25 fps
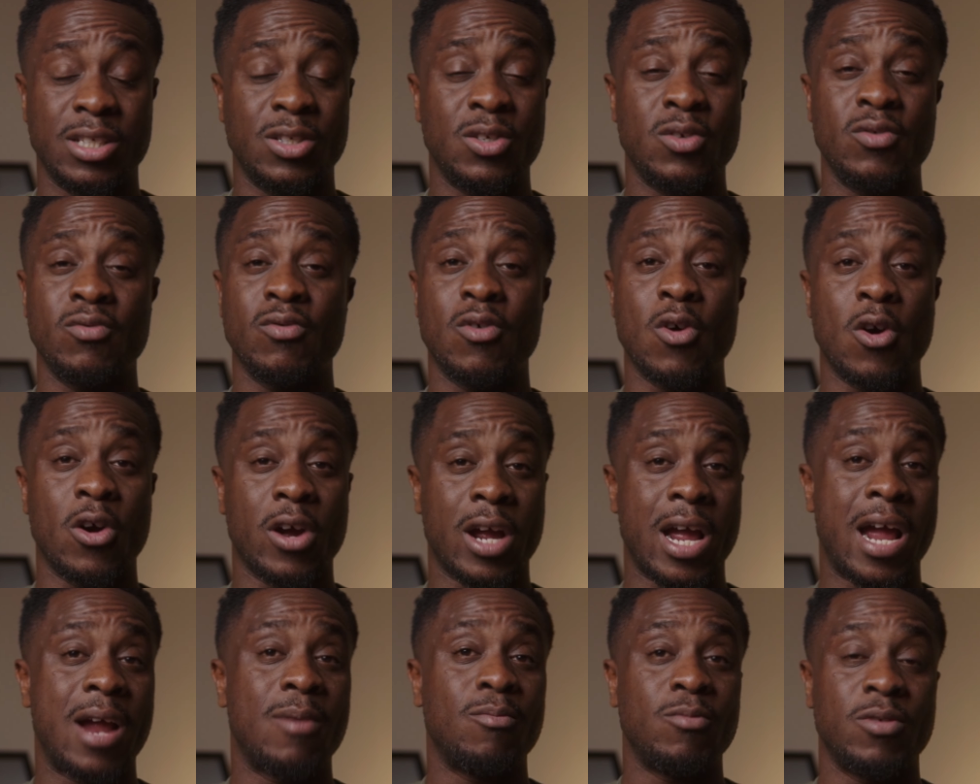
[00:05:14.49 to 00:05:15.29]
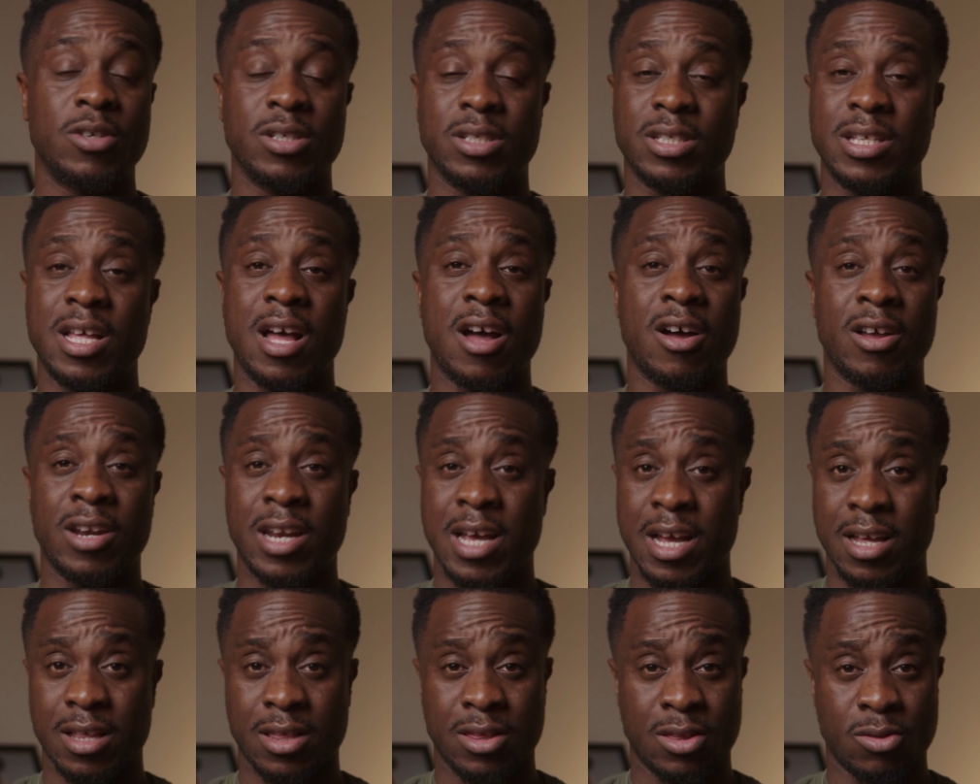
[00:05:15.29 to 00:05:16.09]
You've got cameras that are
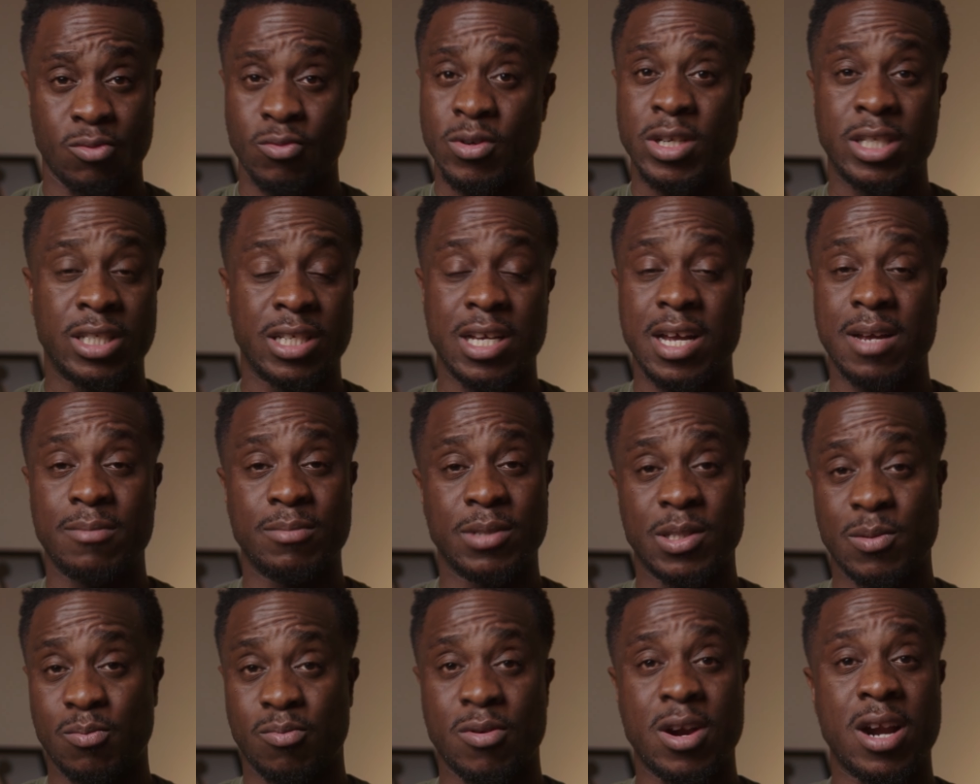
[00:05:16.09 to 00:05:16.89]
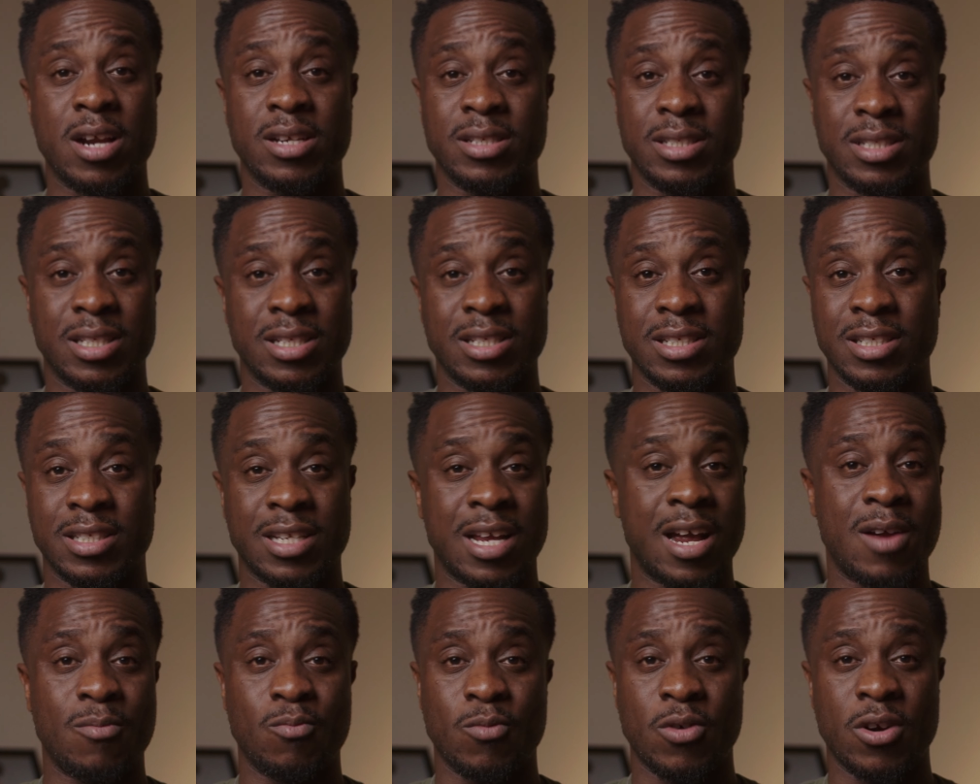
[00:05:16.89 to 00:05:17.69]
like 3 times the price of this
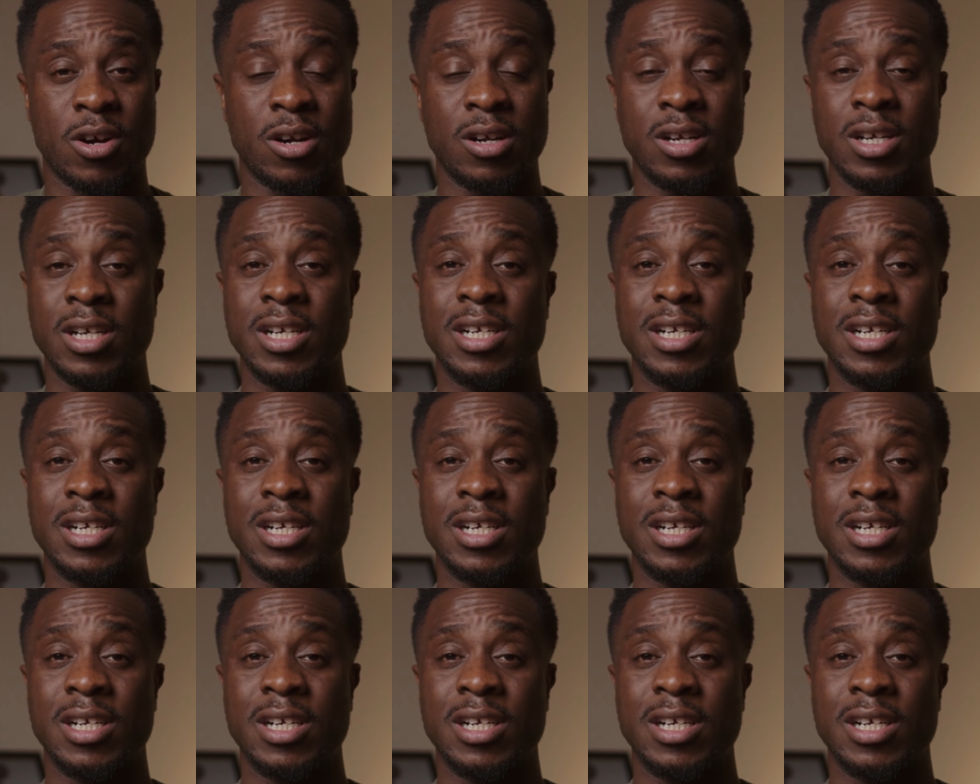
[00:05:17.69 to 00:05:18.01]
camera